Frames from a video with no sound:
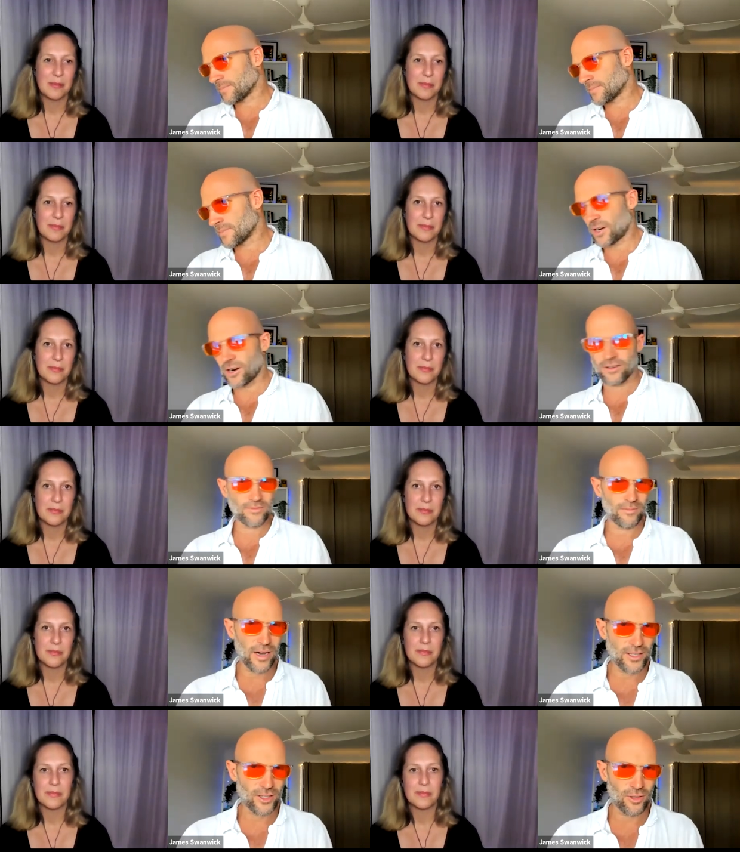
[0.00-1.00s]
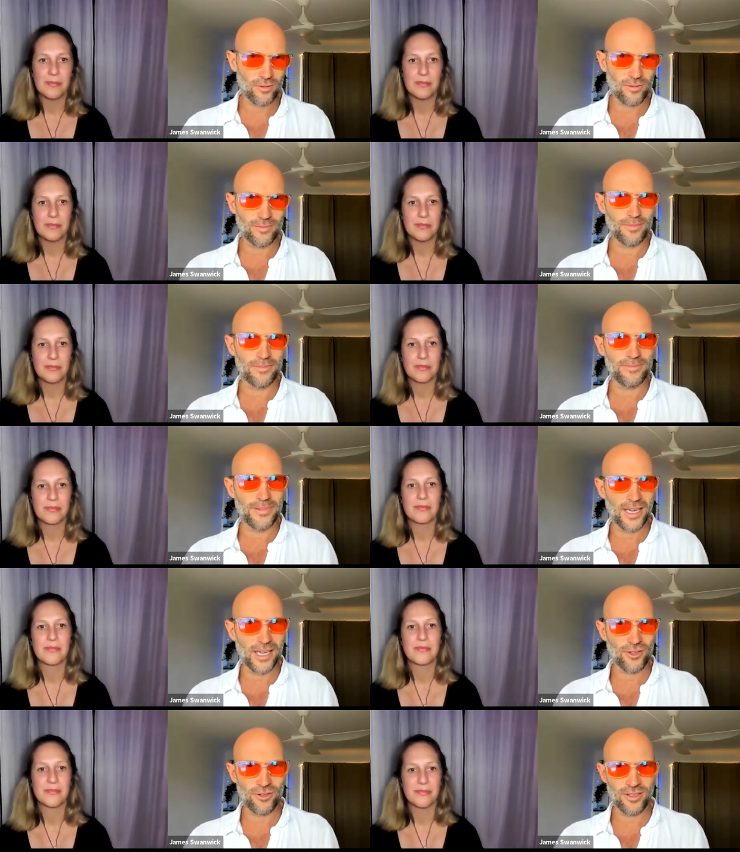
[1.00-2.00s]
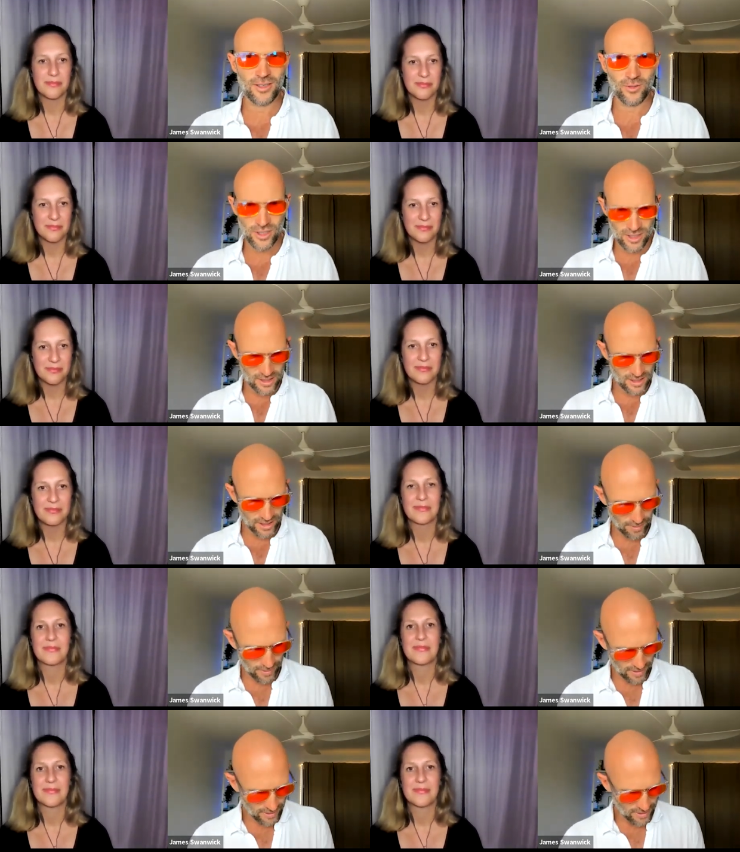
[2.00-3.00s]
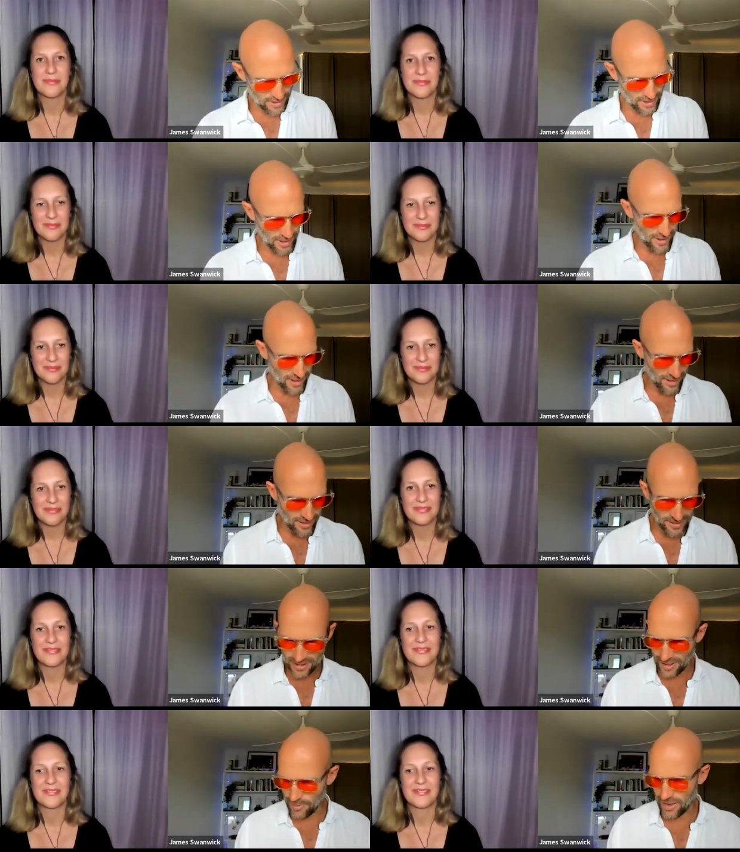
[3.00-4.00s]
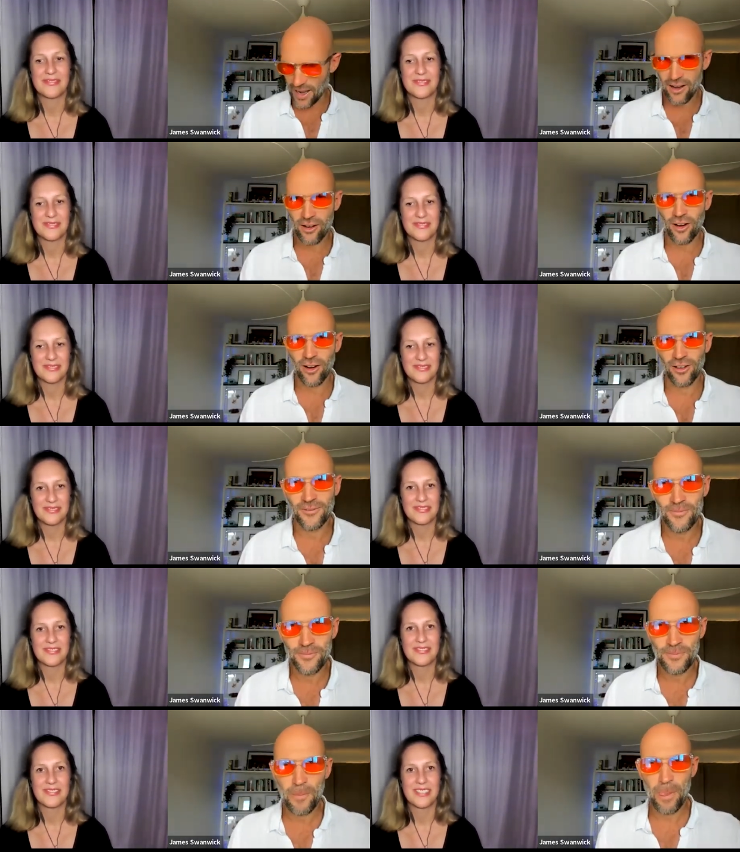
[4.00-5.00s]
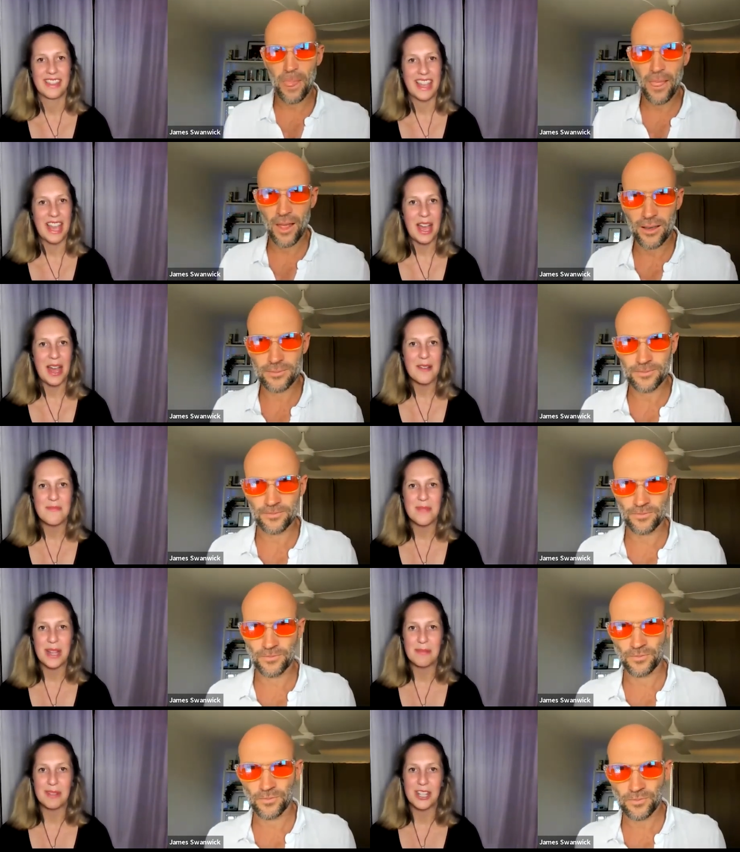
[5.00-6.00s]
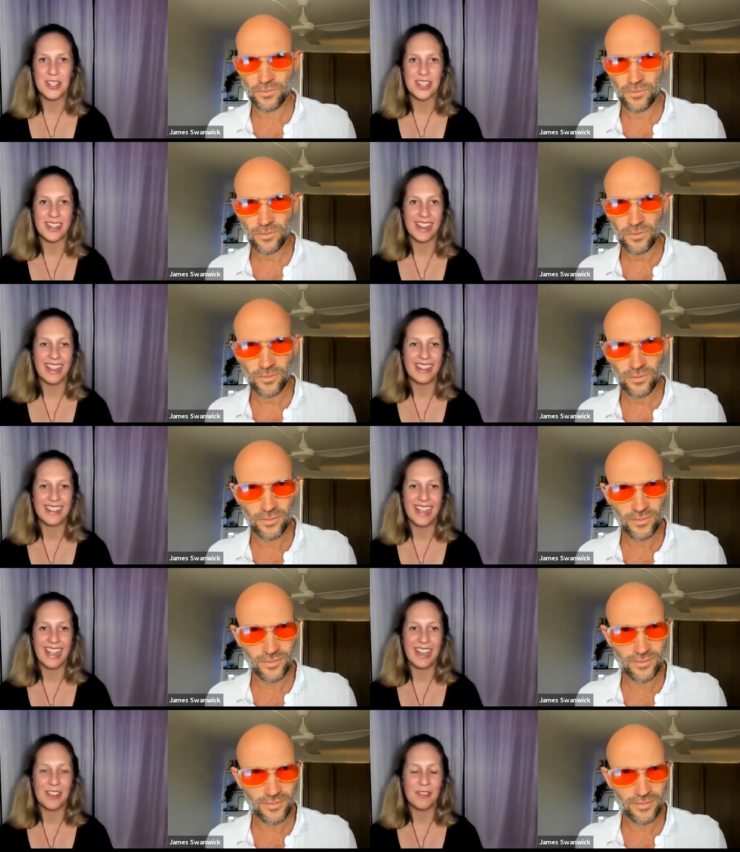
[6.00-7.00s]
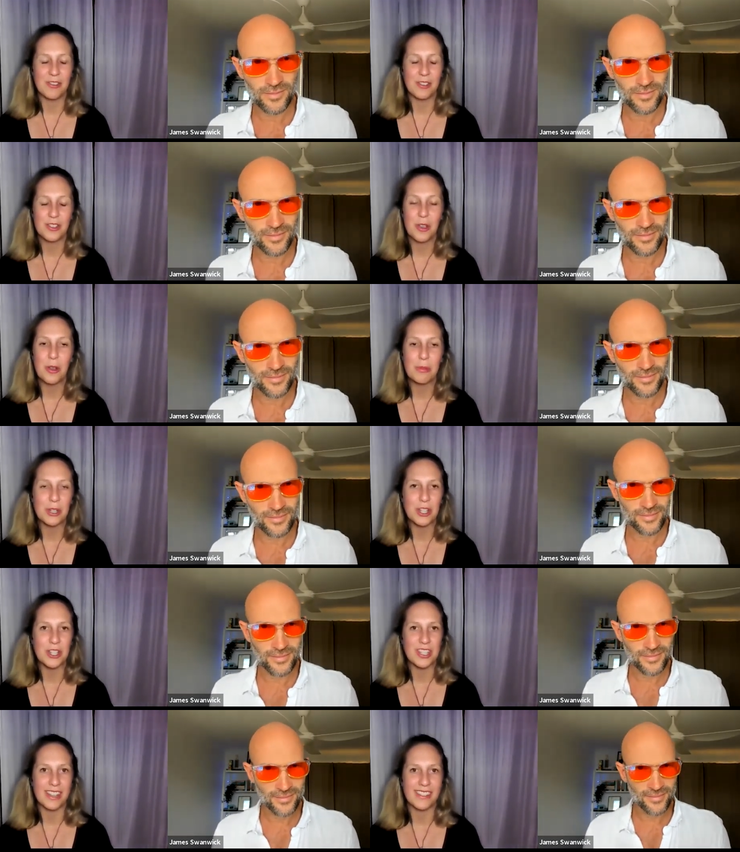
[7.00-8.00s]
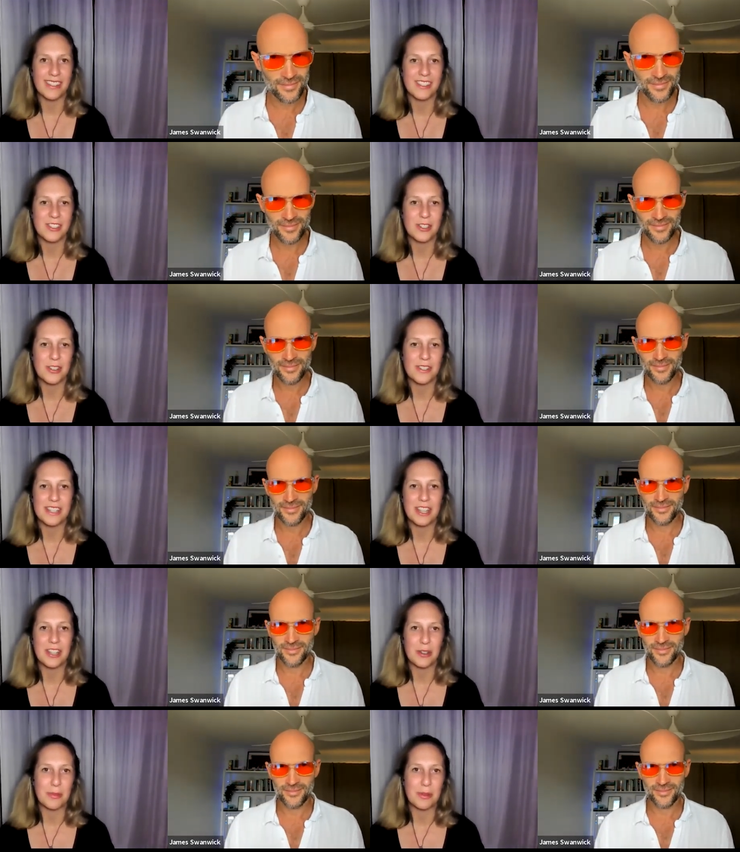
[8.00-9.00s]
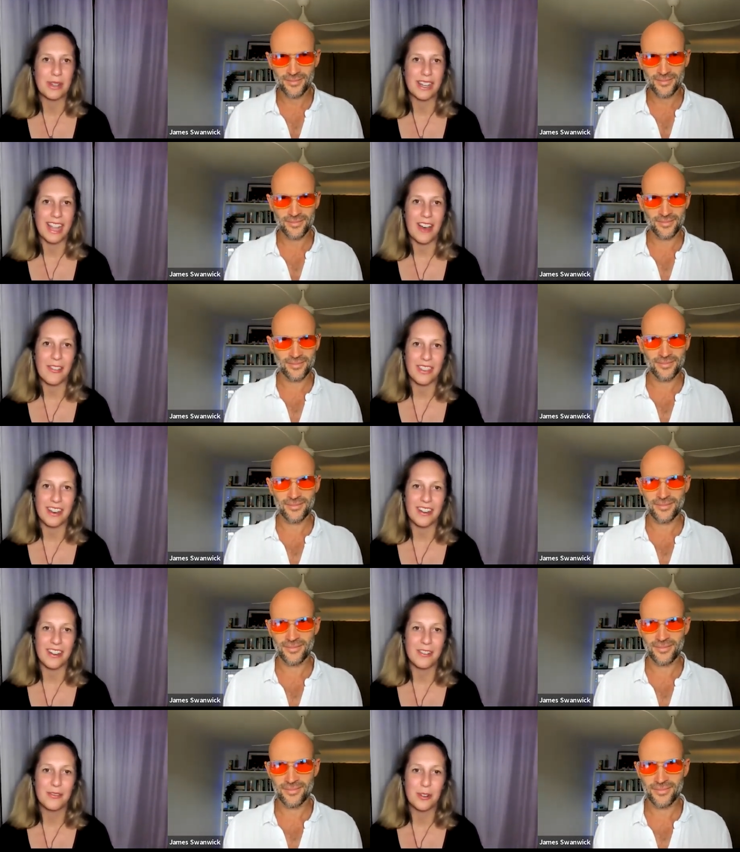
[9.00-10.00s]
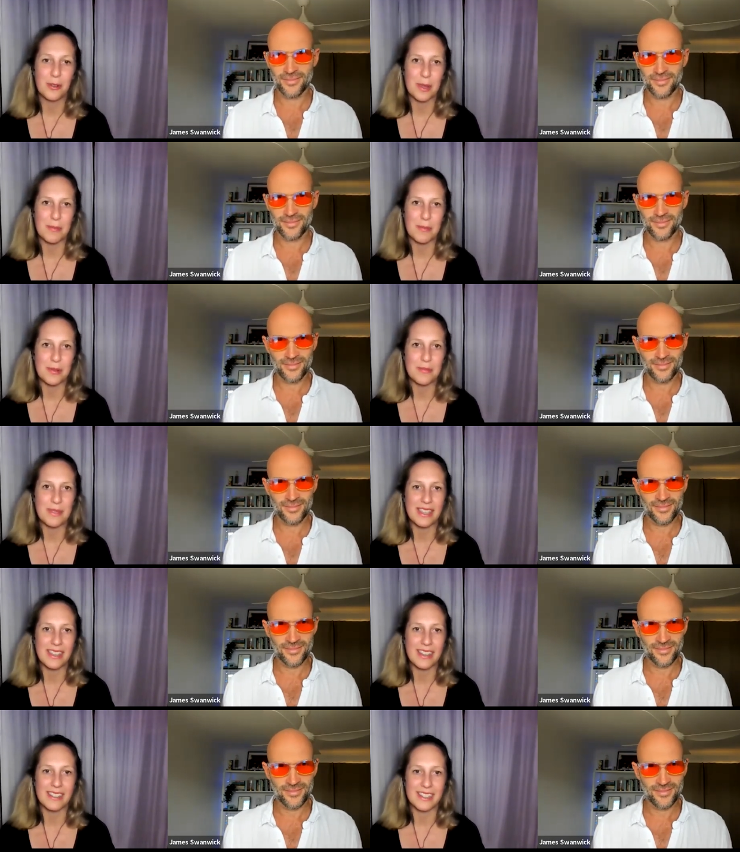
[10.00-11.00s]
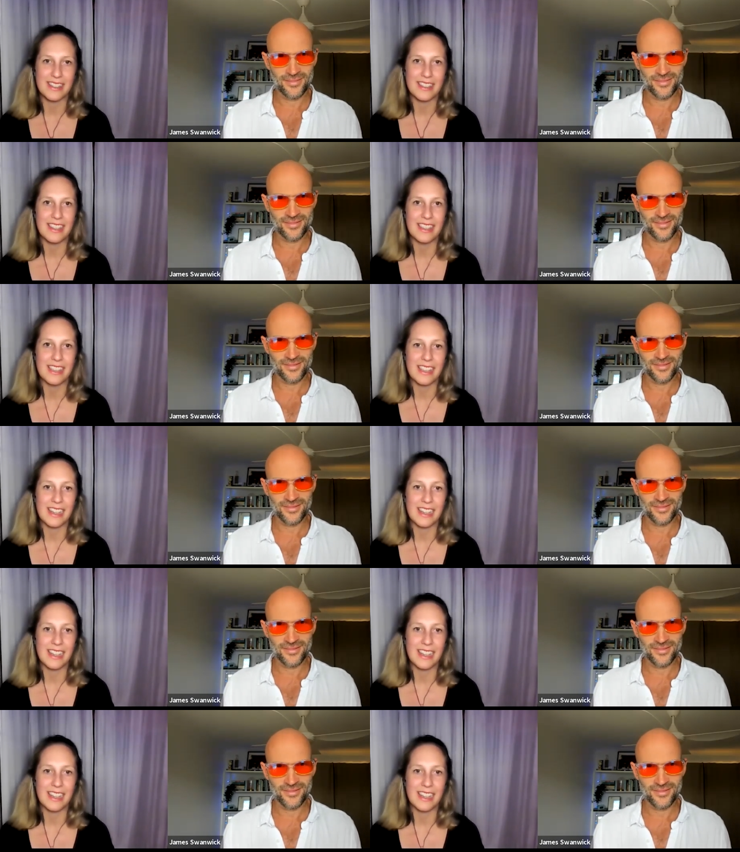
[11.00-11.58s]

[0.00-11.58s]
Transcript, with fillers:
Speaker 1: you know my two big interests, which is sleep and uh, sleep and alcohol.
Speaker 2: My pleasure, and I so appreciate the service that you're putting out there for people, because I think